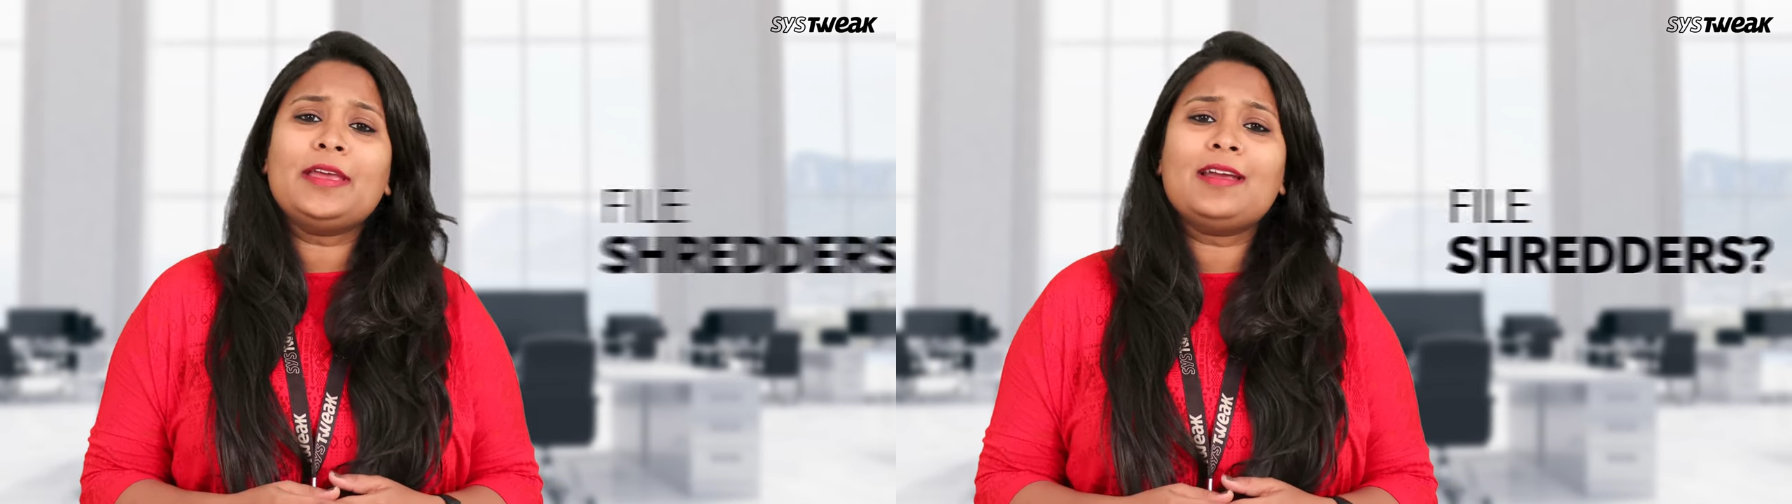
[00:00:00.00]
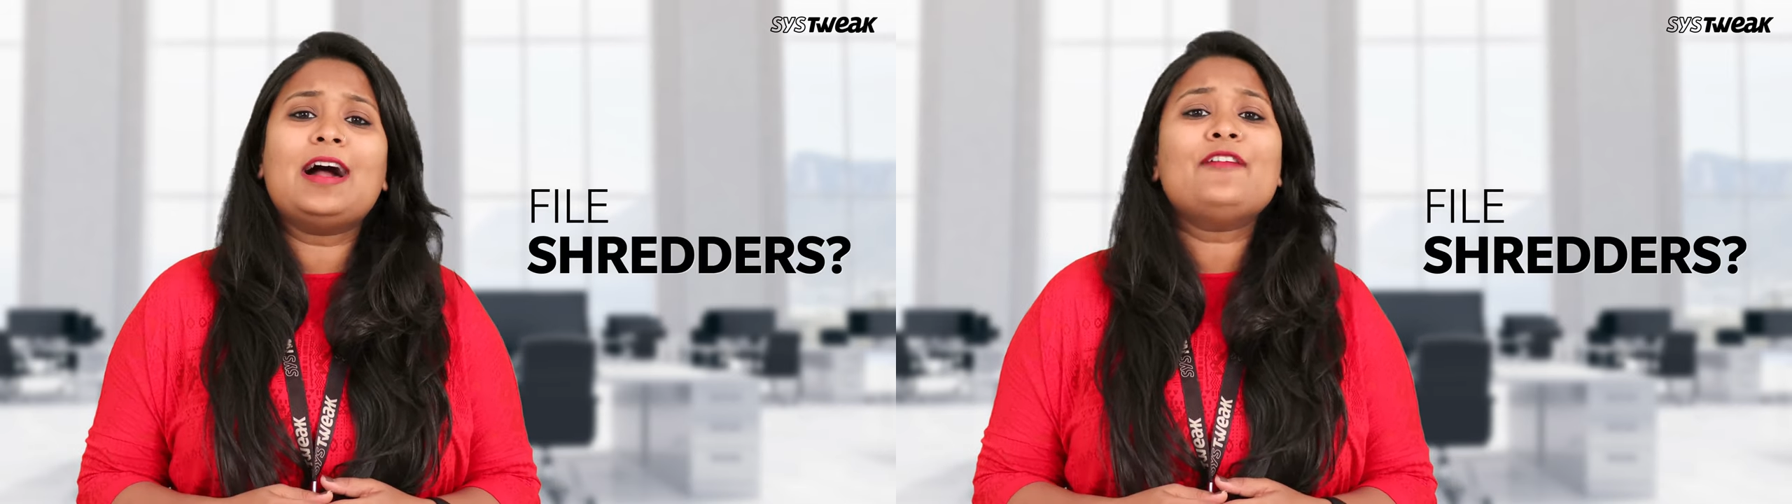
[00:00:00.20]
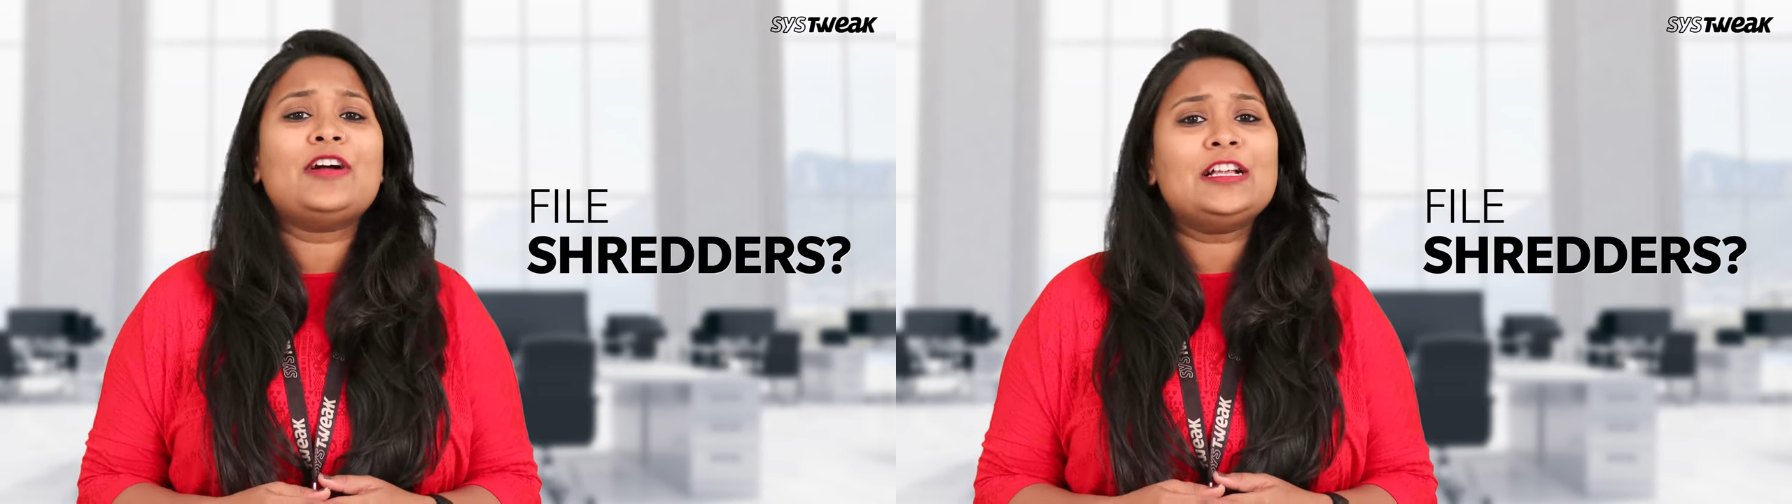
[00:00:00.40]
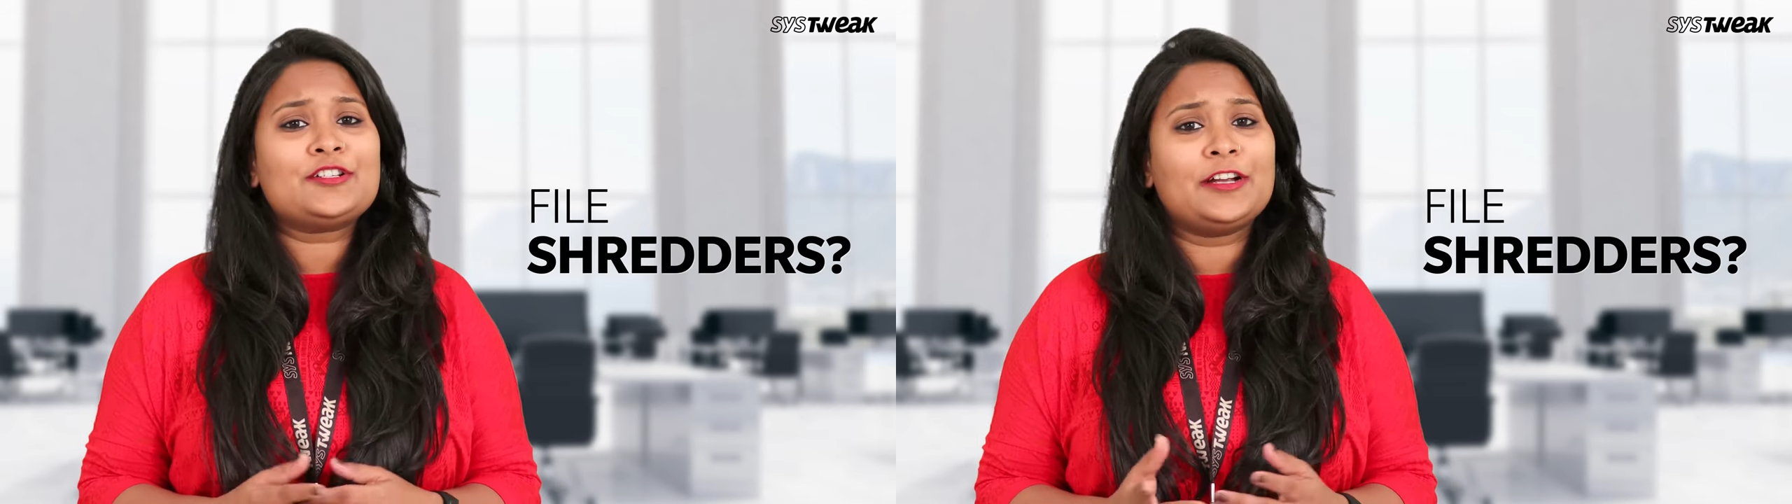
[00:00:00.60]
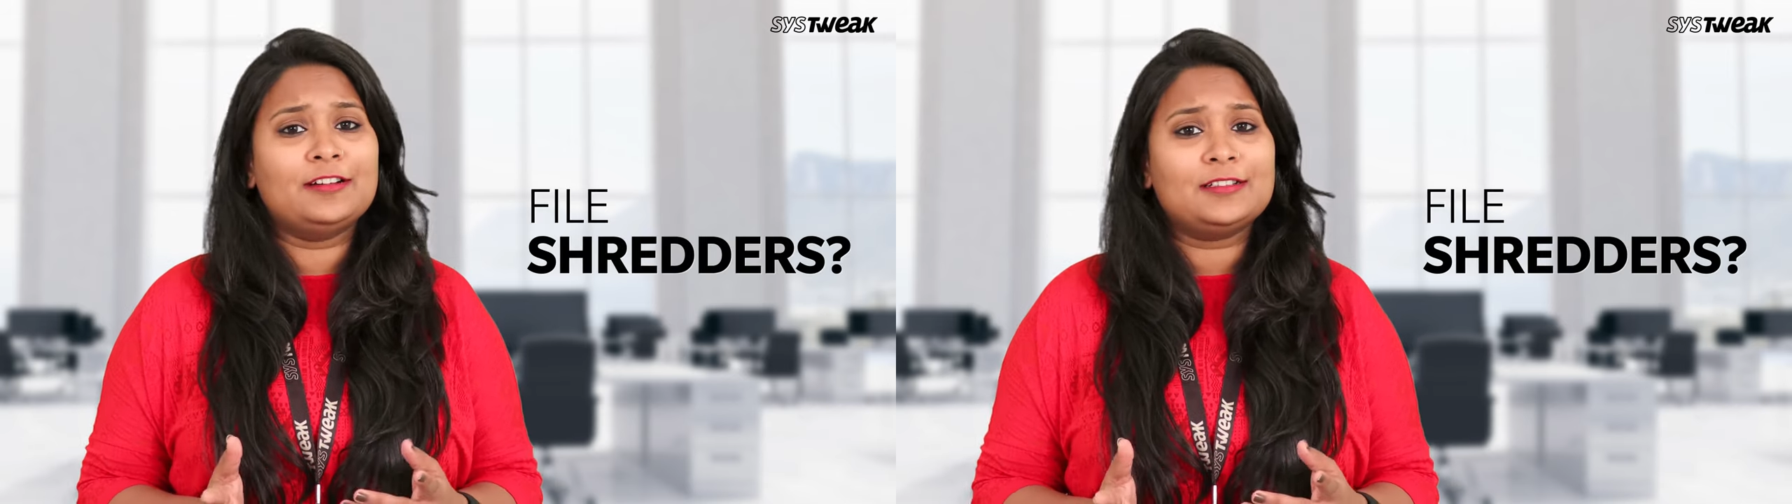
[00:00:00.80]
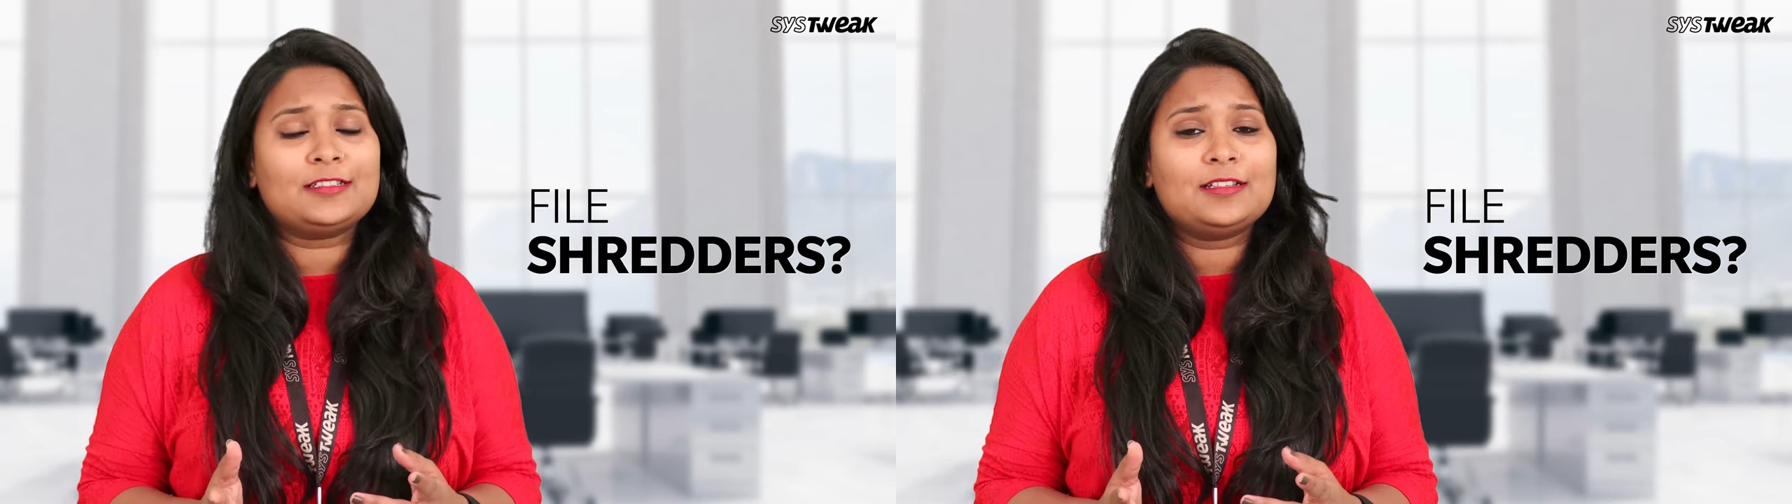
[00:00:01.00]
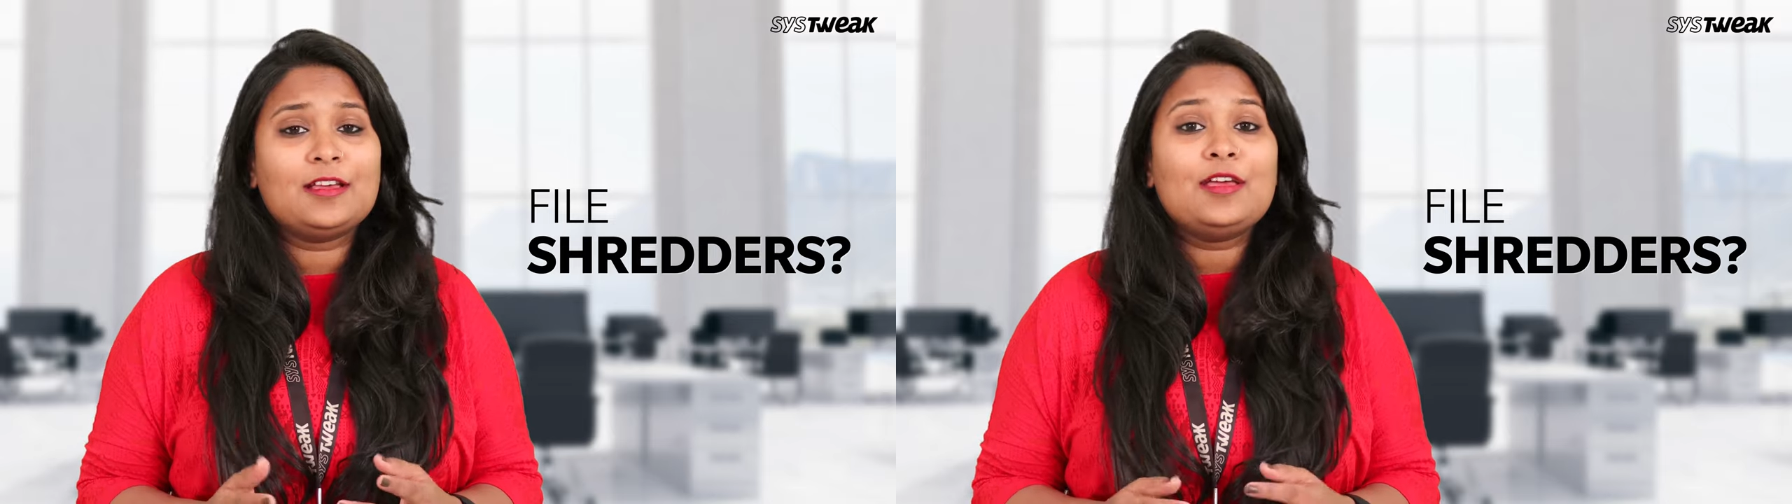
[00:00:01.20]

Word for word: think are file shredders?